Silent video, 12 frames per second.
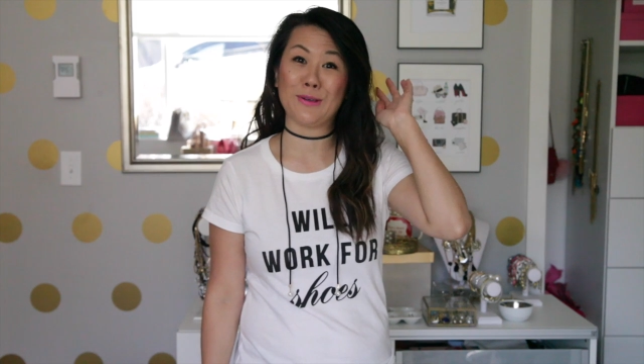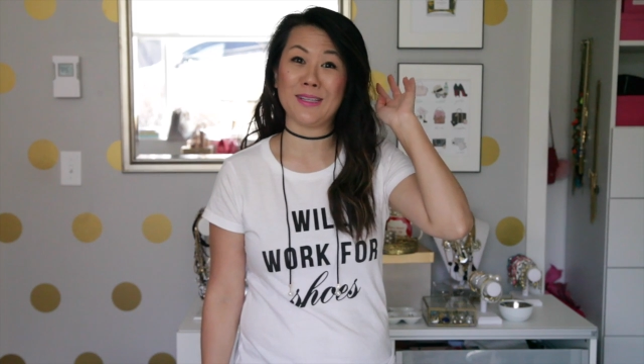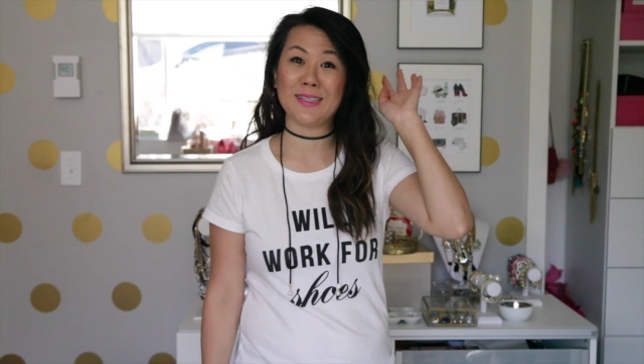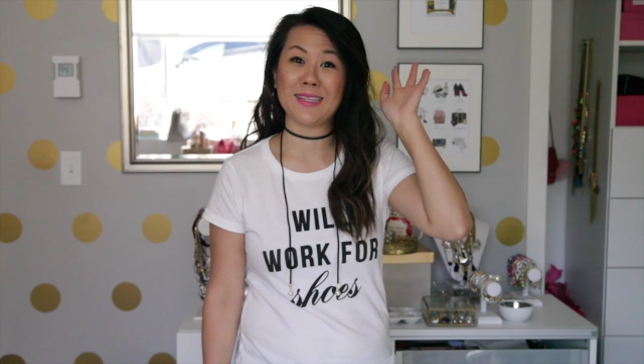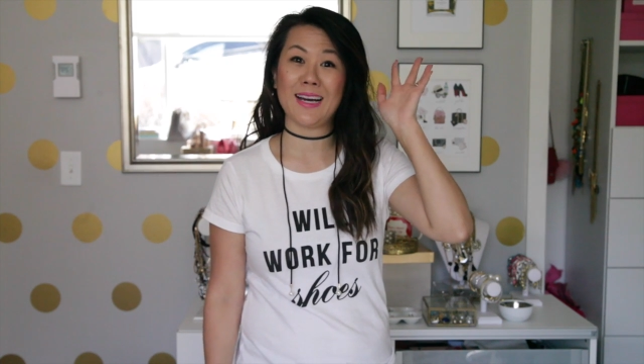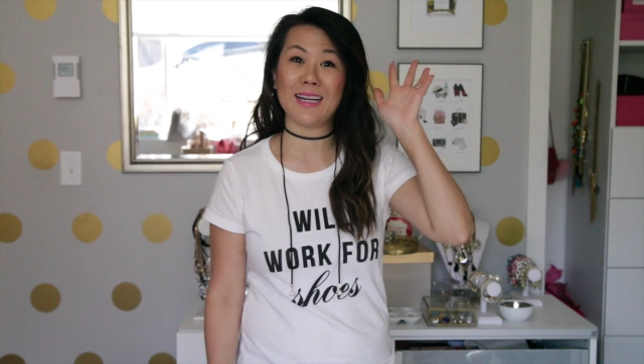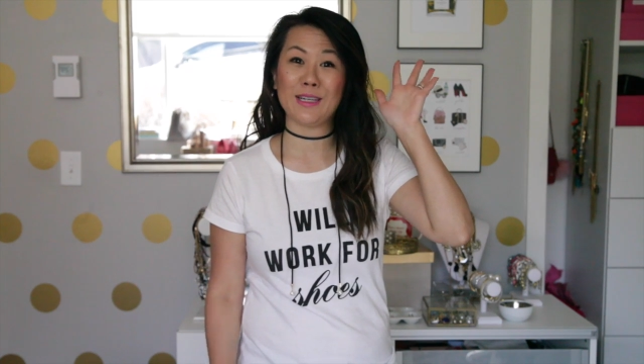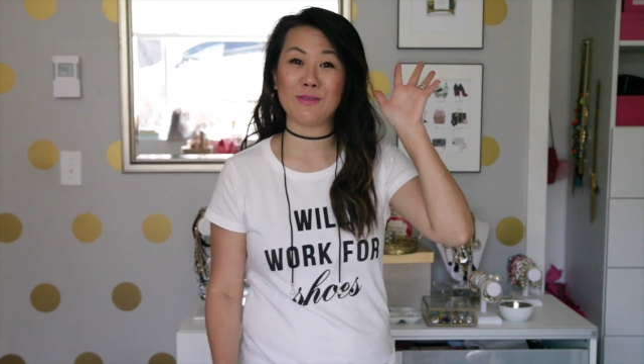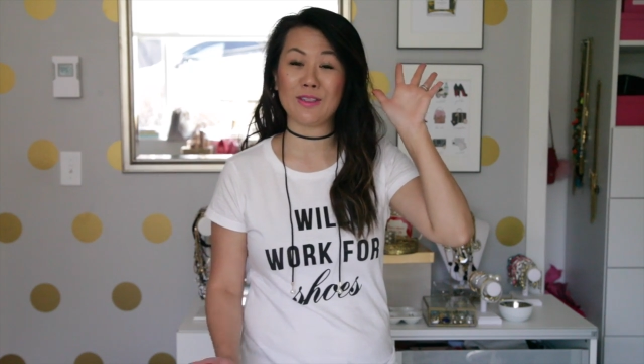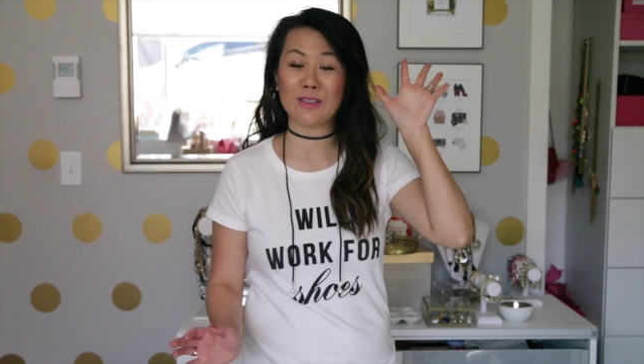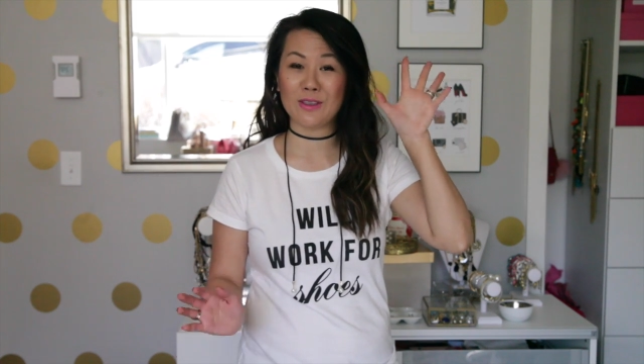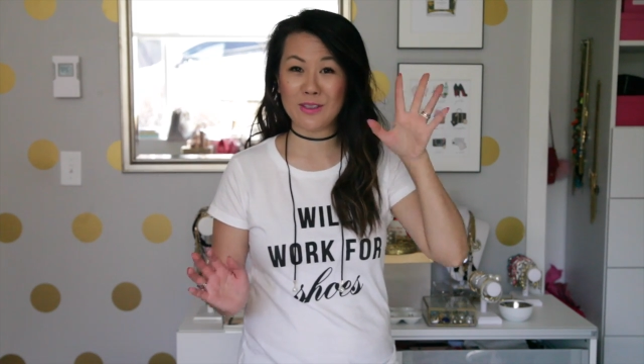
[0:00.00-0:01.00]
is that if
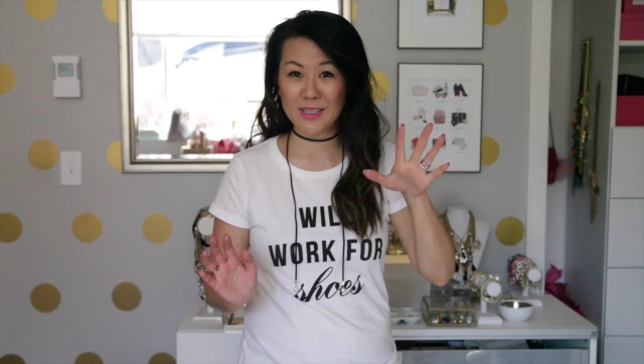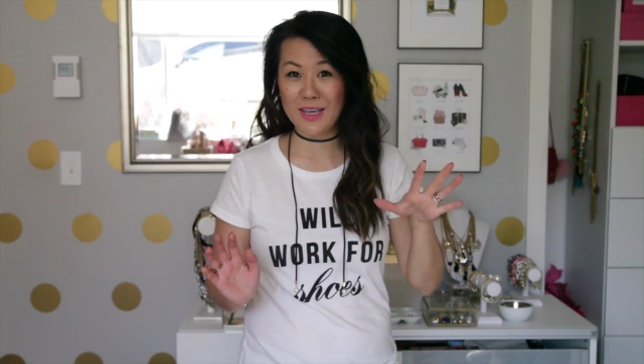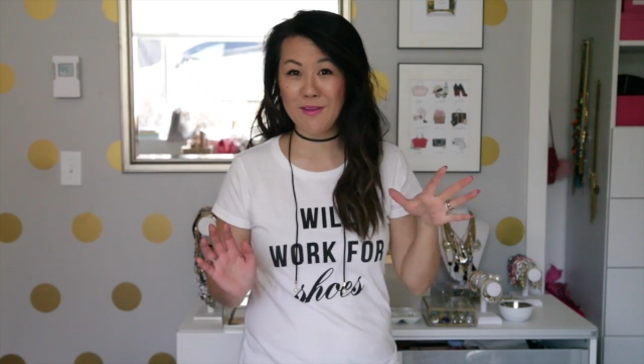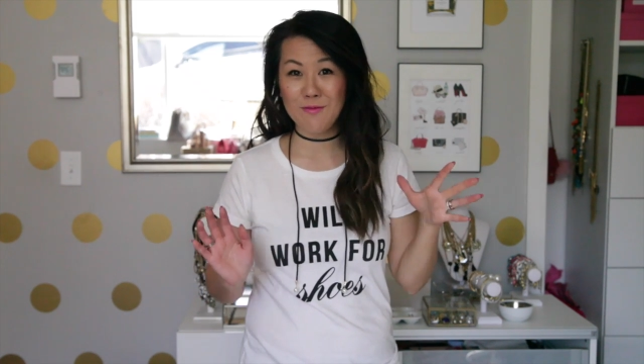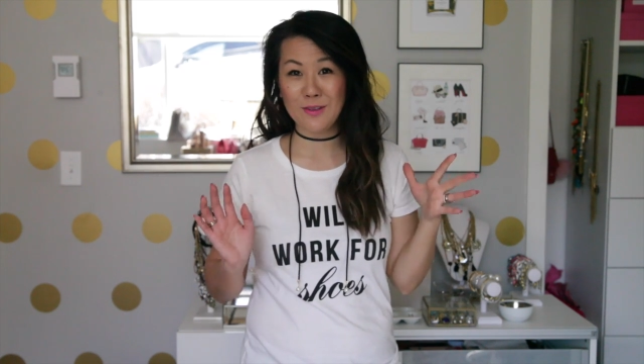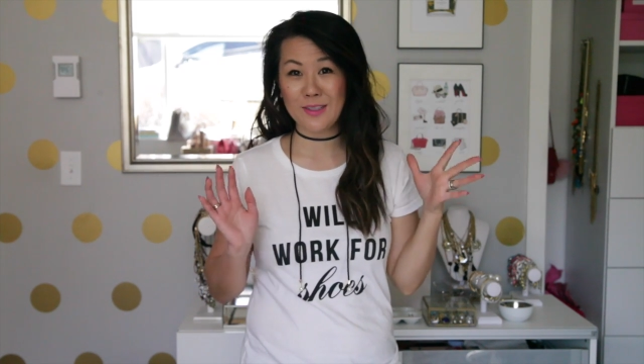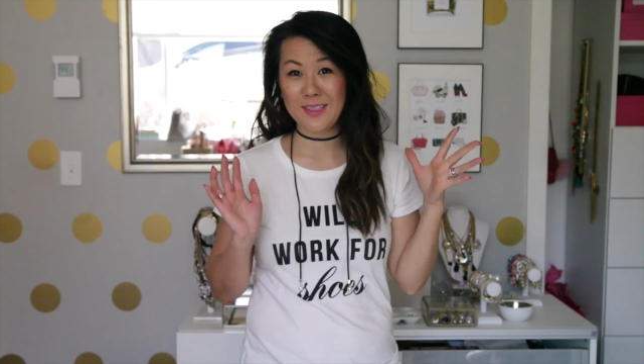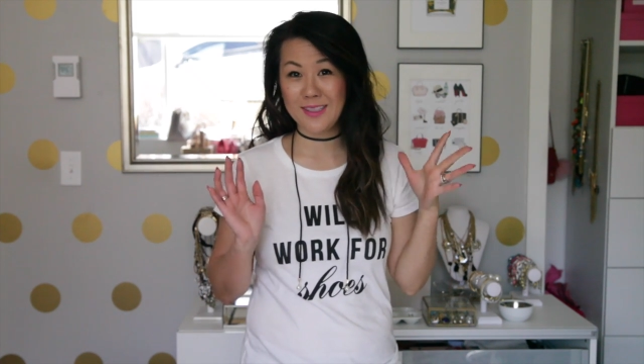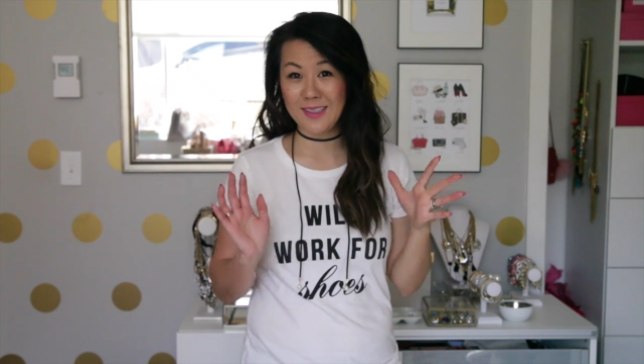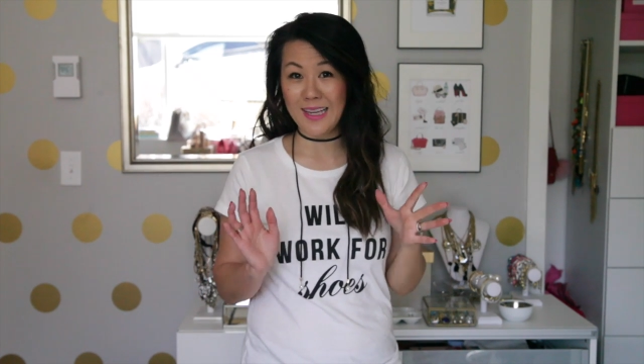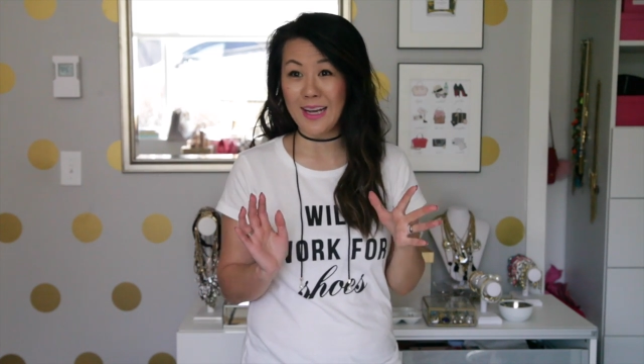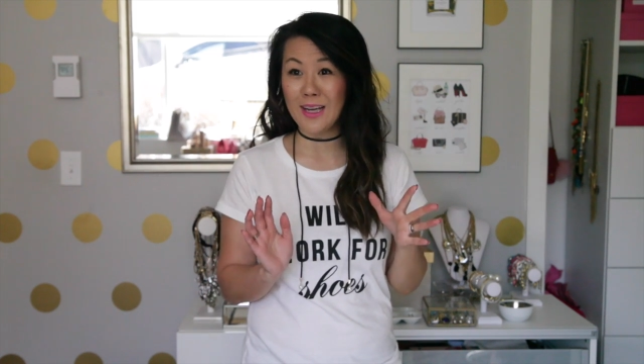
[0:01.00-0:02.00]
you're looking for
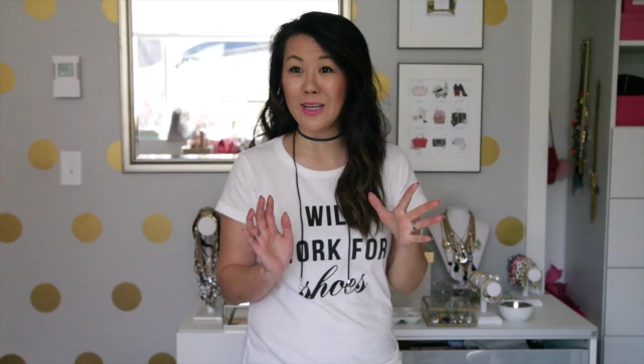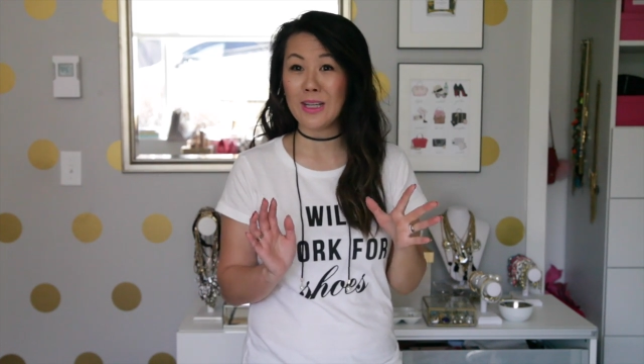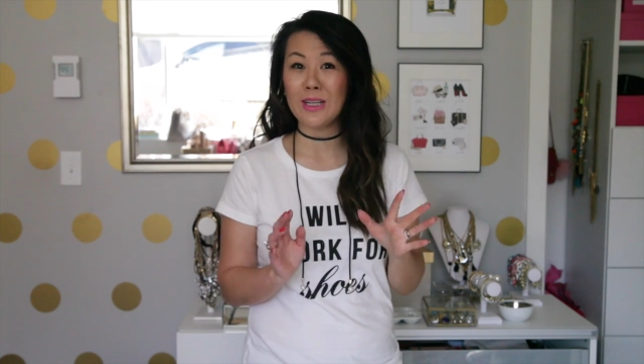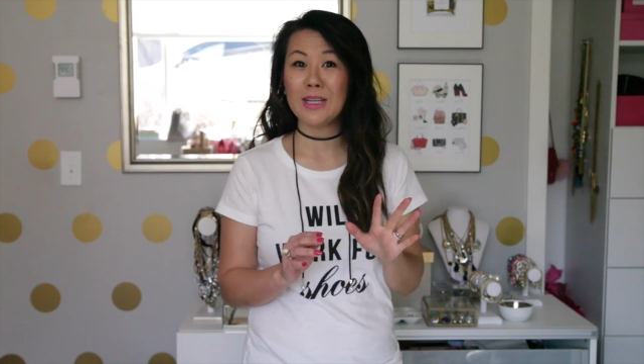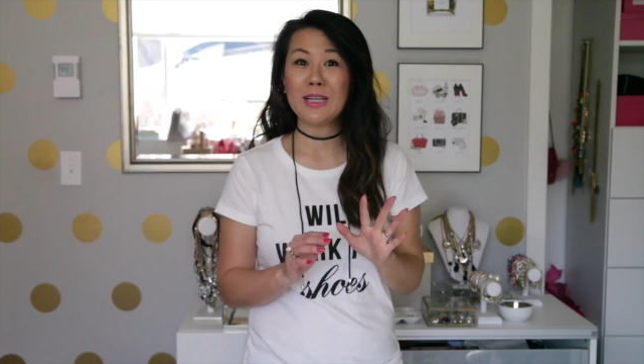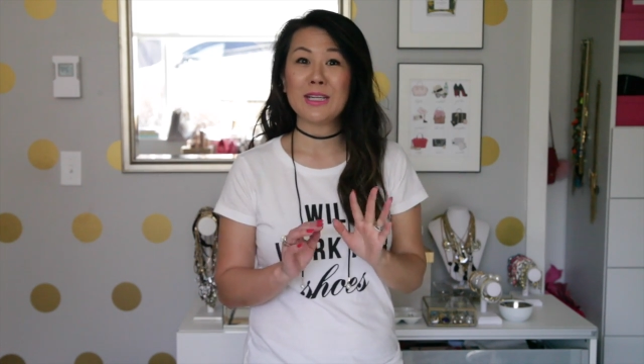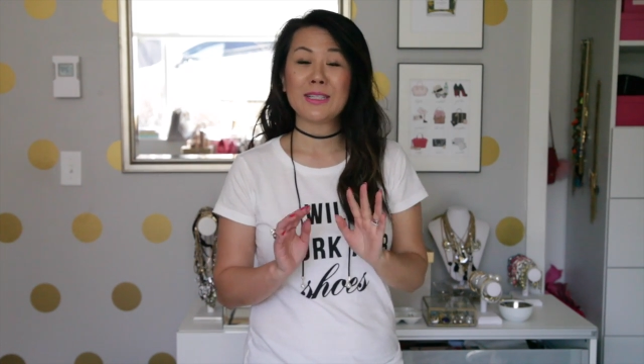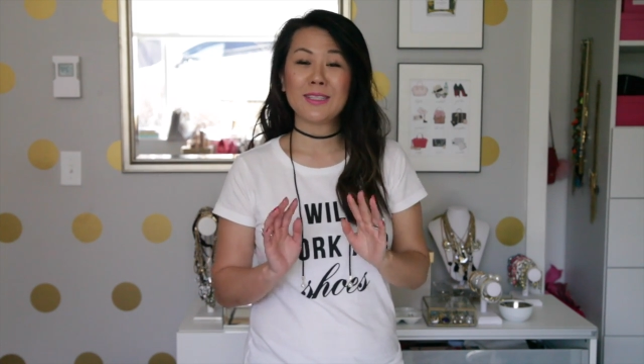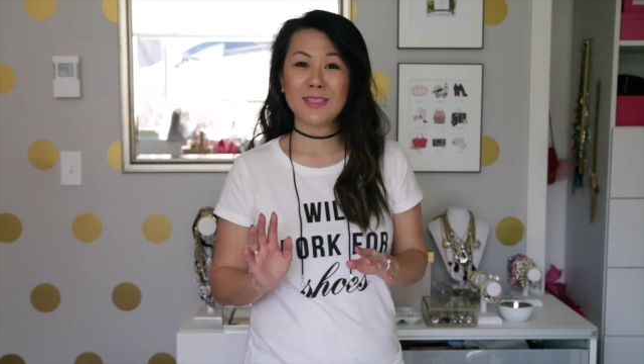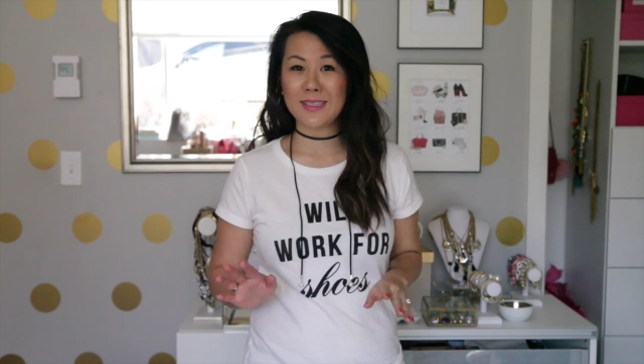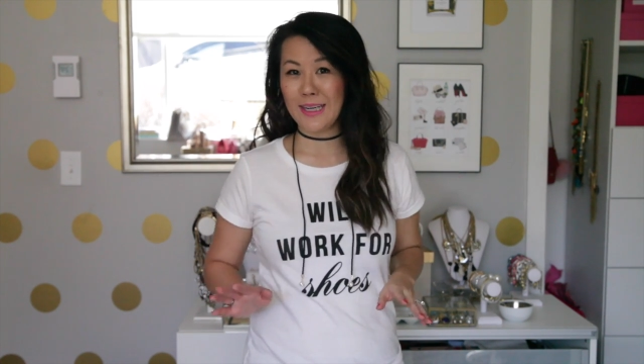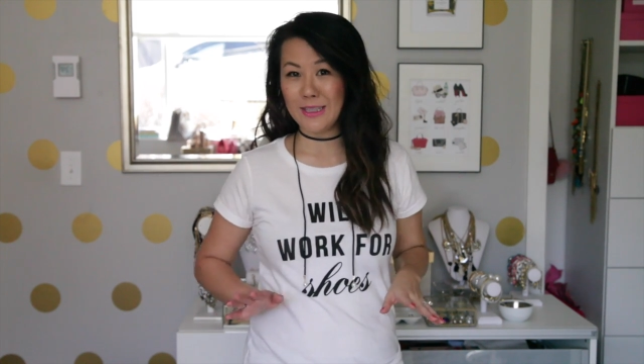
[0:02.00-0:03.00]
sale
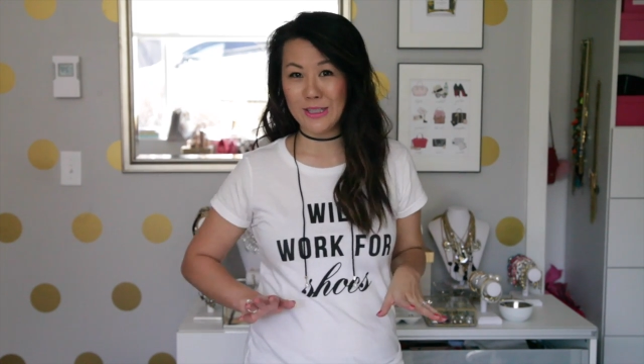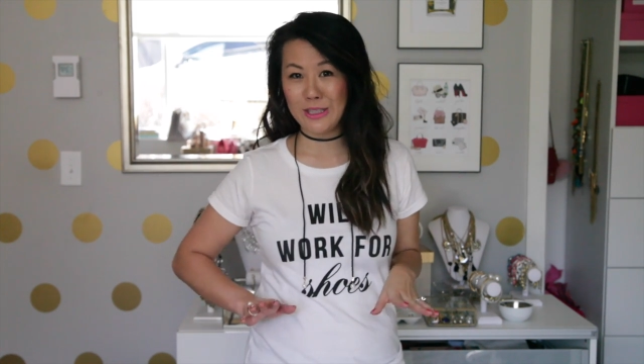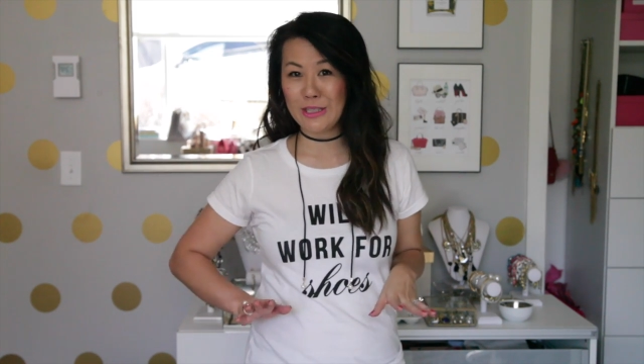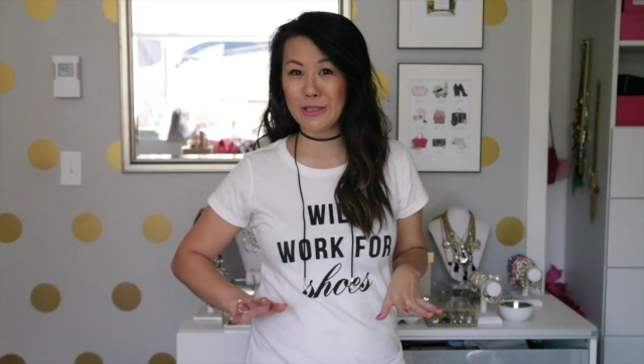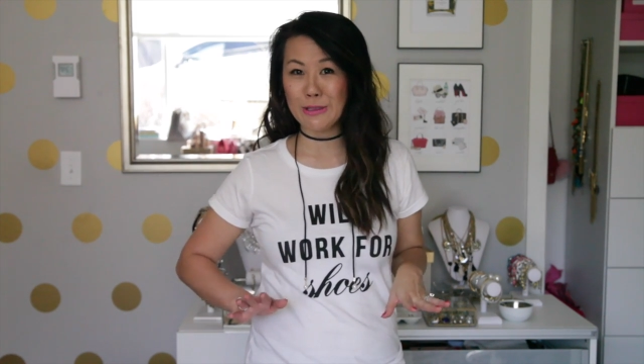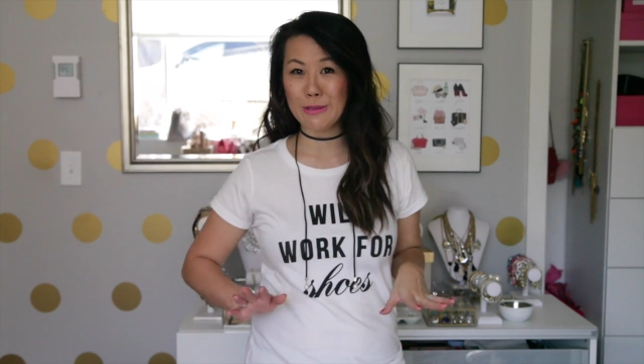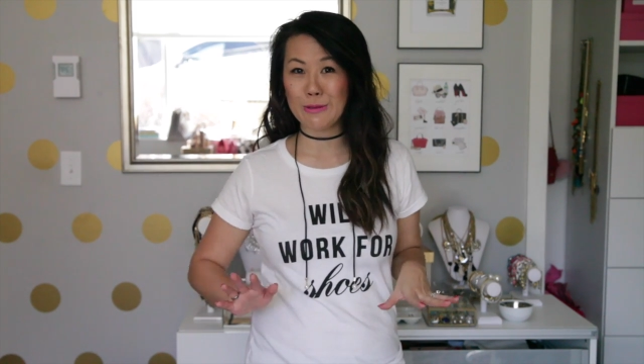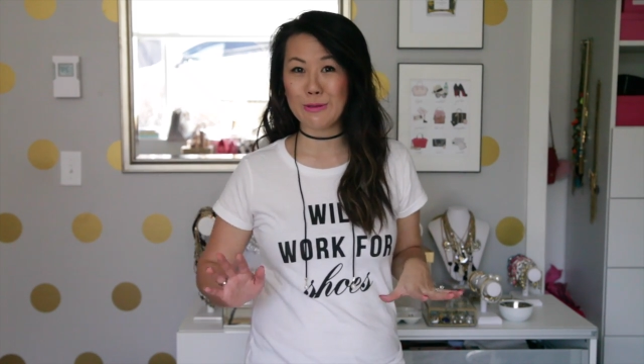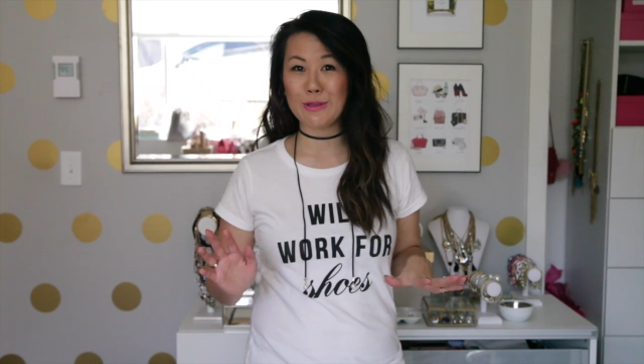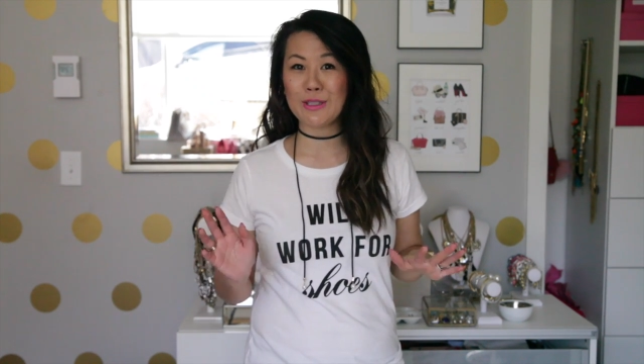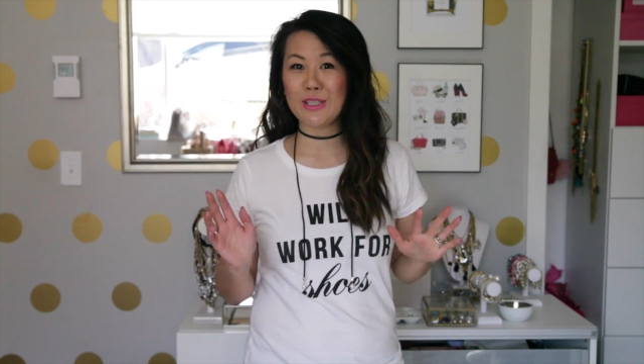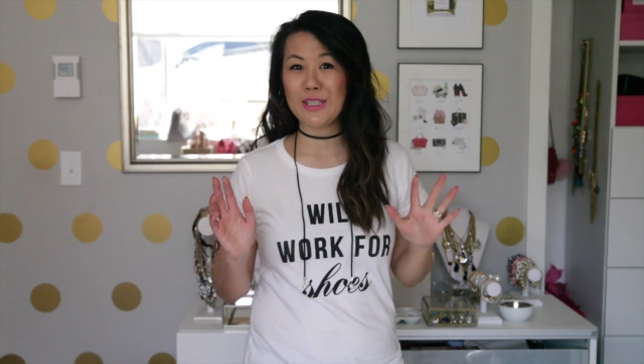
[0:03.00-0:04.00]
designer shoes,